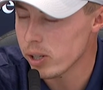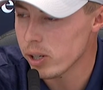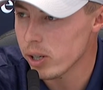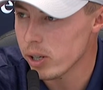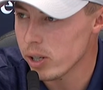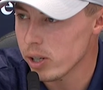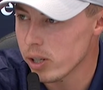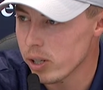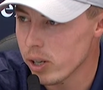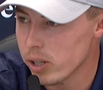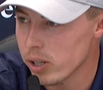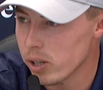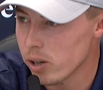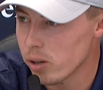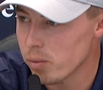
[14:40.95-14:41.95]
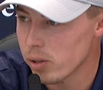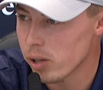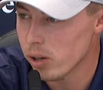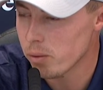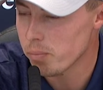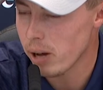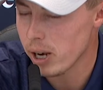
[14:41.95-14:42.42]
and you
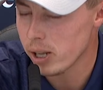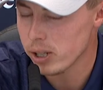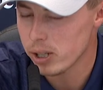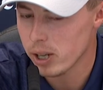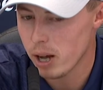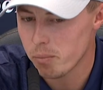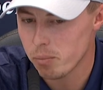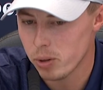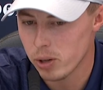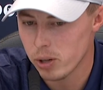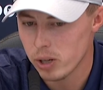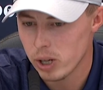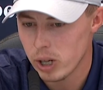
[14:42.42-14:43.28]
got to balance that. But,